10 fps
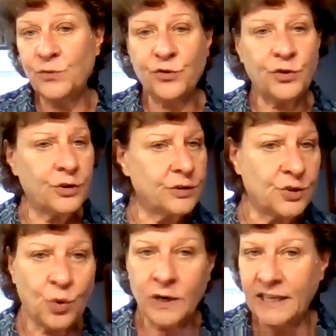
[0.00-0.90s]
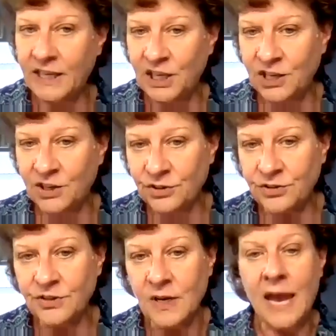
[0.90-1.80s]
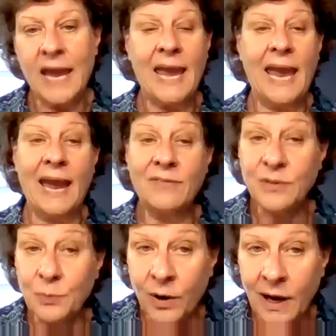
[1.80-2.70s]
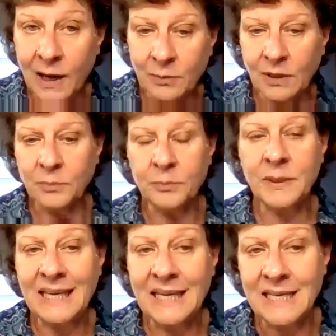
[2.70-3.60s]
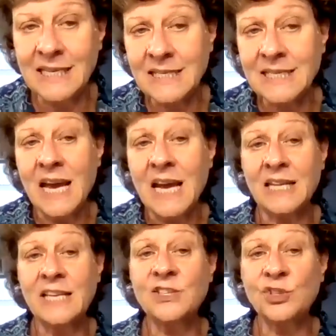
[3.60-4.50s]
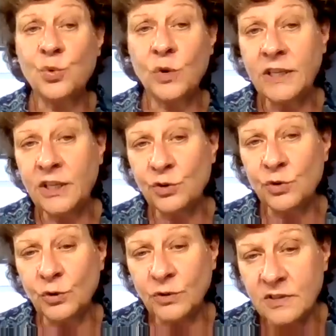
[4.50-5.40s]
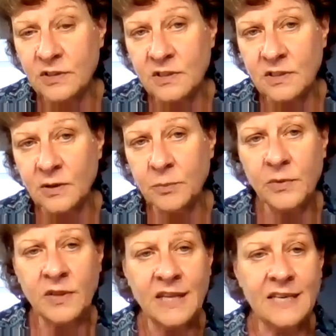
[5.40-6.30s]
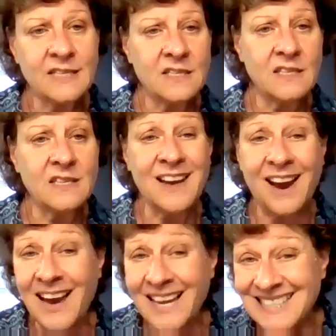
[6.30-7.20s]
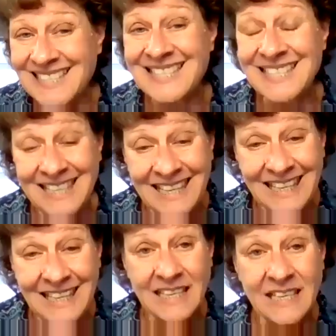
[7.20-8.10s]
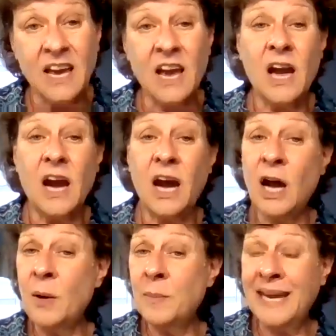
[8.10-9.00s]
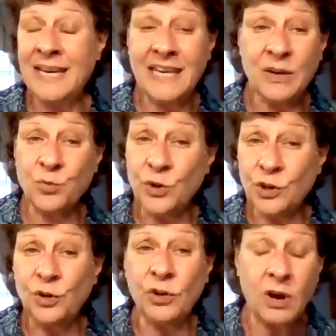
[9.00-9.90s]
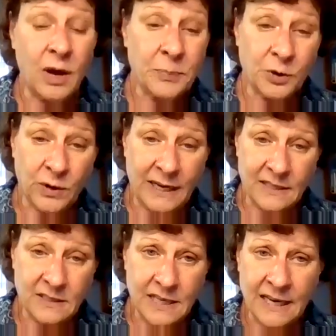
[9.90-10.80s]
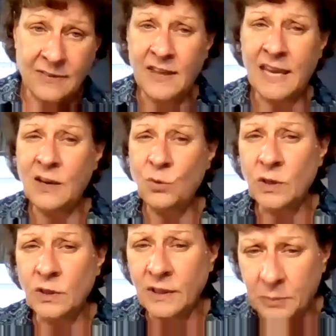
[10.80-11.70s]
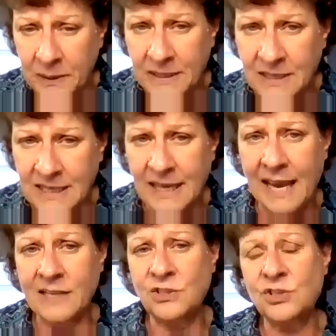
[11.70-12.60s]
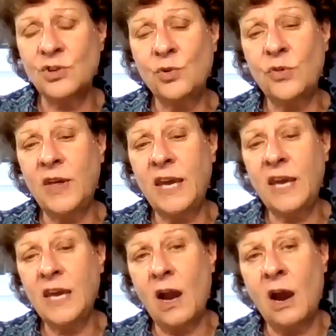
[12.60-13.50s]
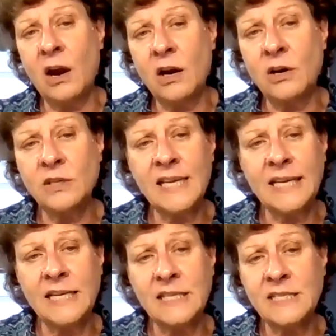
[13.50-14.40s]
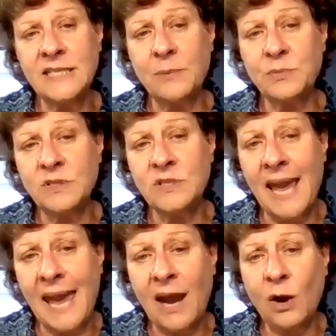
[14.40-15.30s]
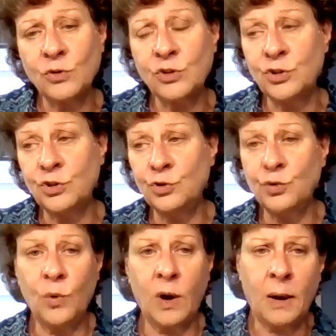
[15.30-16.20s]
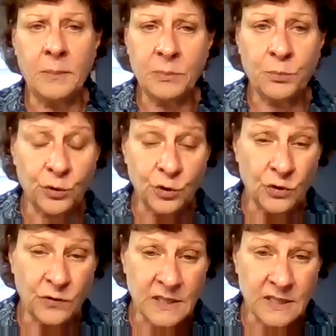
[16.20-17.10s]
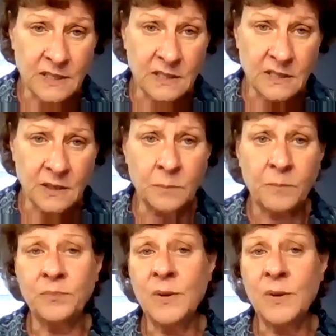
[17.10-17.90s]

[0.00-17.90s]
for 20 years. Half the problem is that it's a 20-year-old system that has not seen any real upgrades, and they will admit to that. So they are taking steps now to improve the system,